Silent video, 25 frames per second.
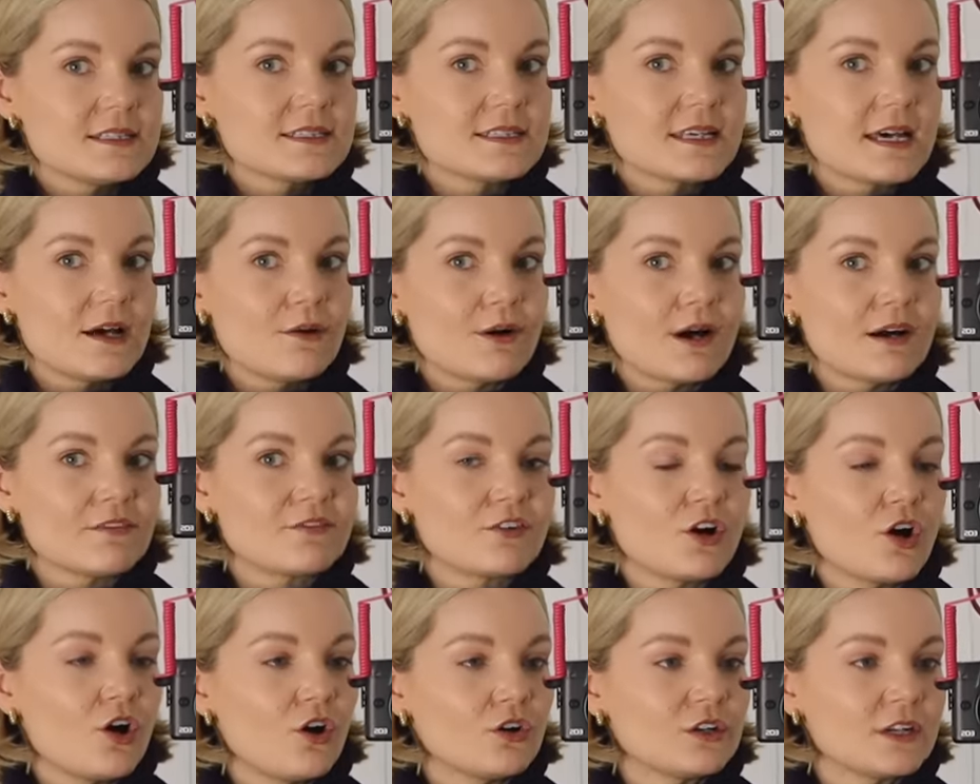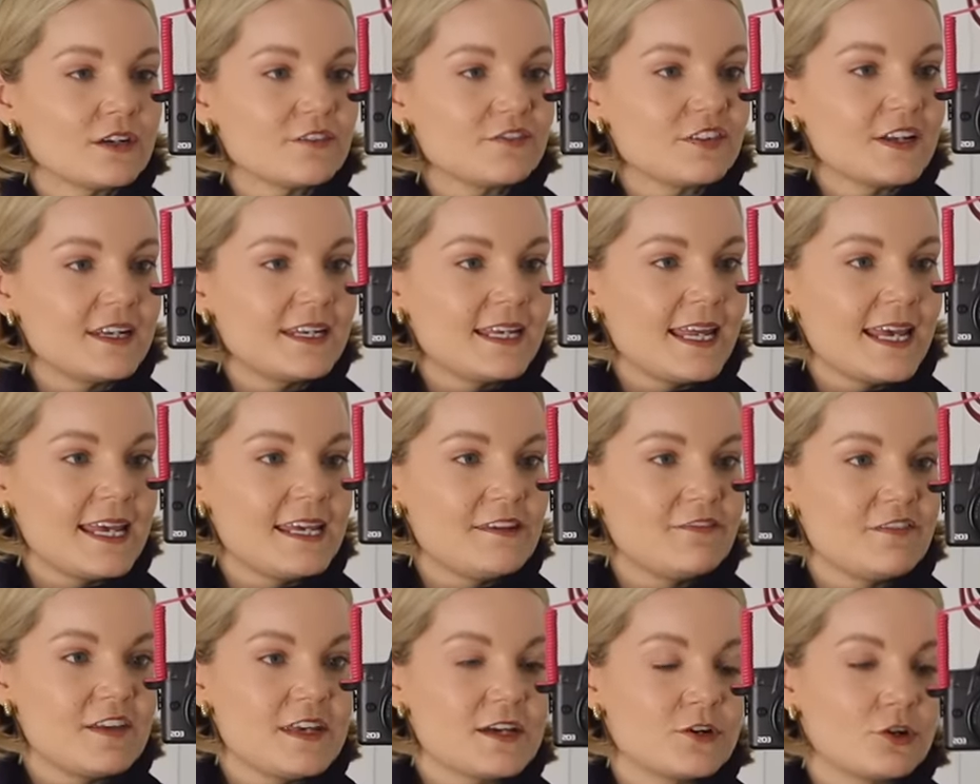So I've gone for
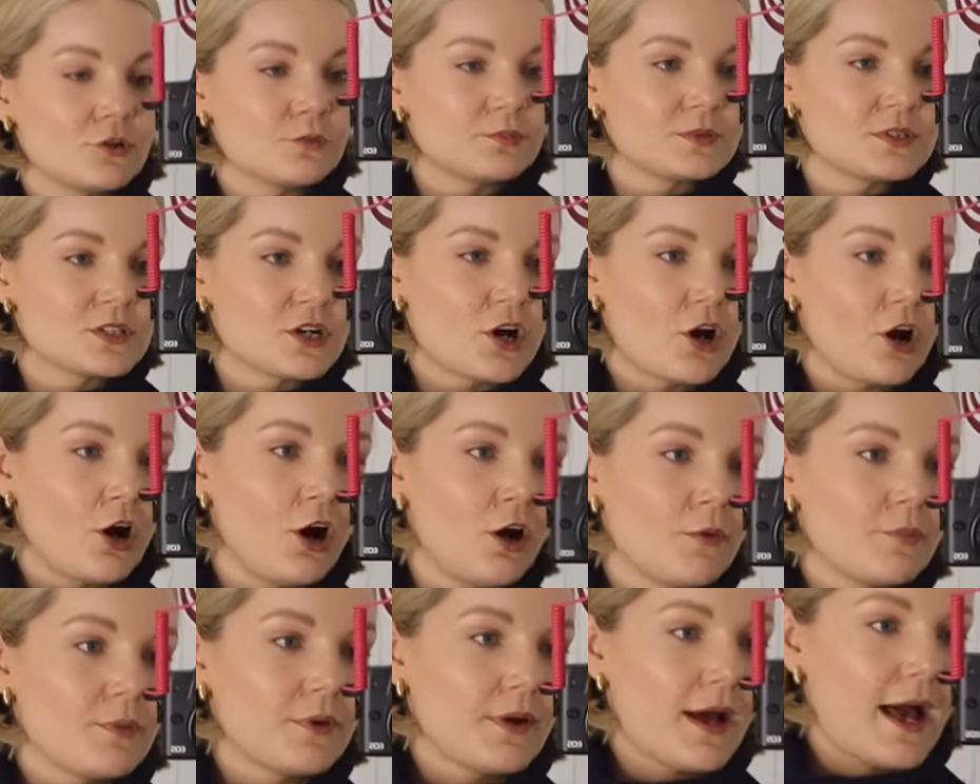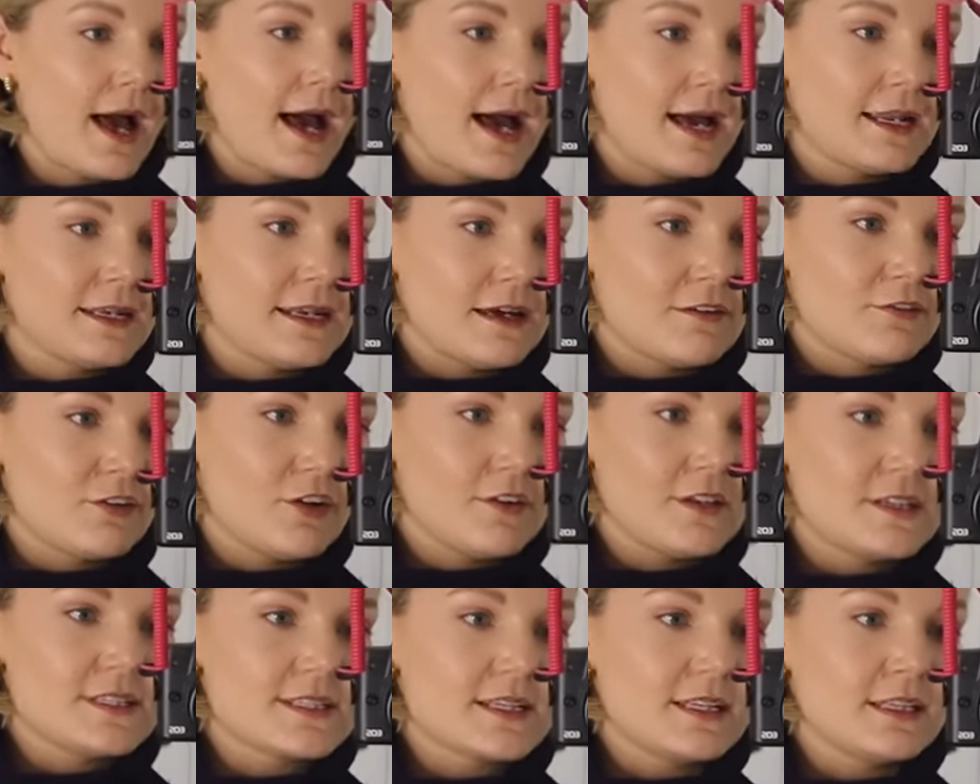navy up top and I've got
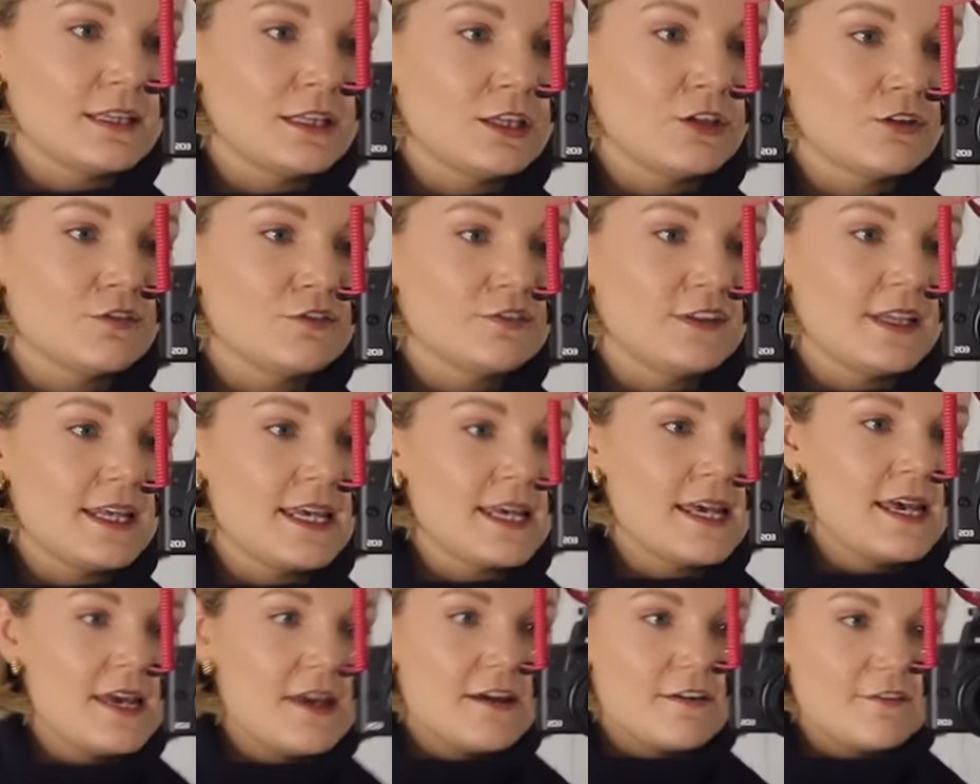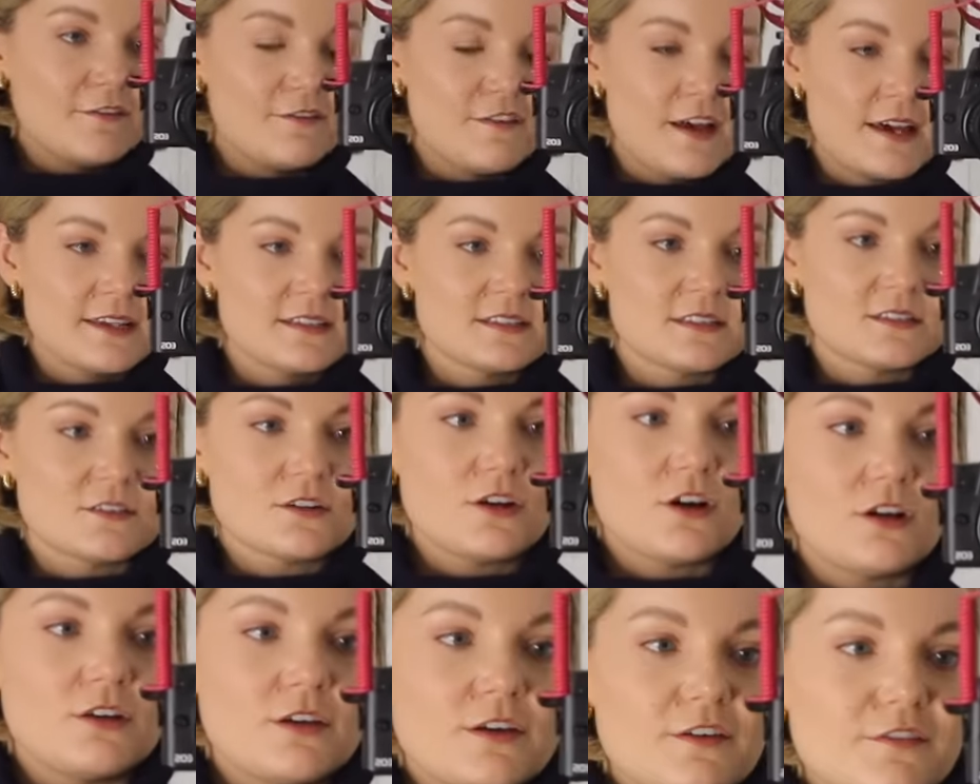this lovely vest
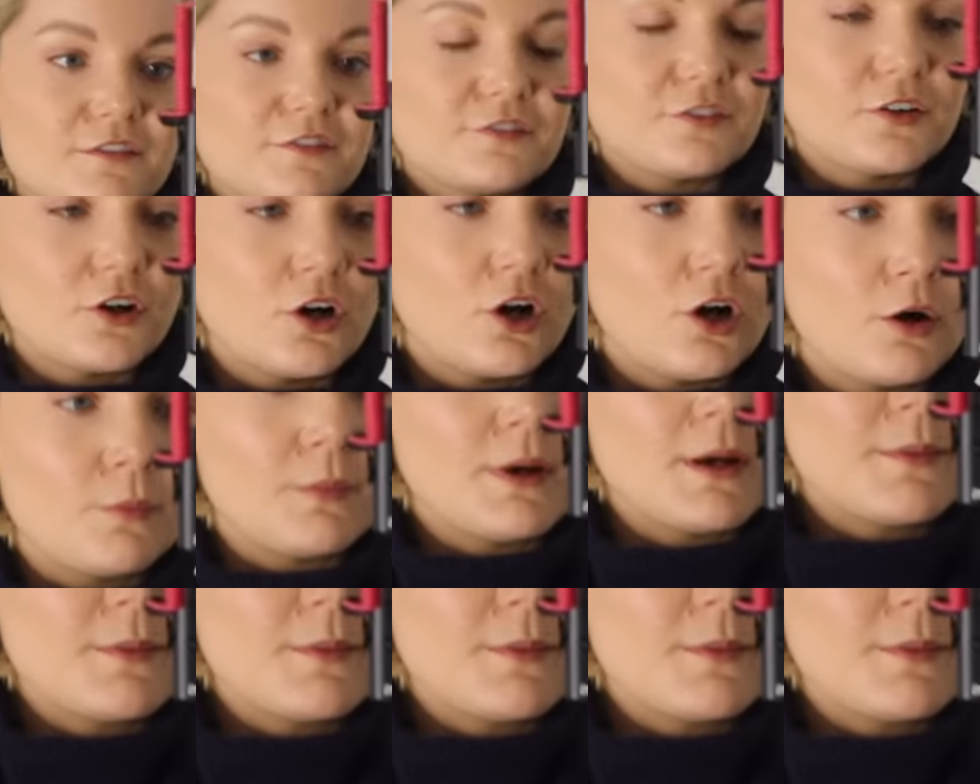on from